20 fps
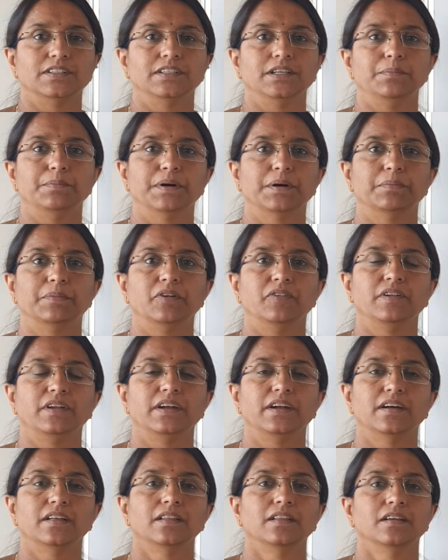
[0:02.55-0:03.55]
Deepa
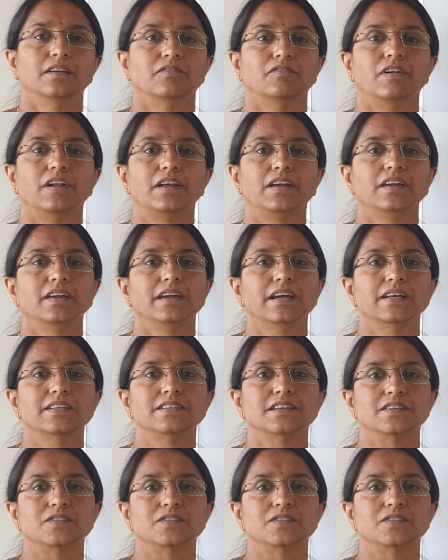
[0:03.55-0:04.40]
Bevengida, working as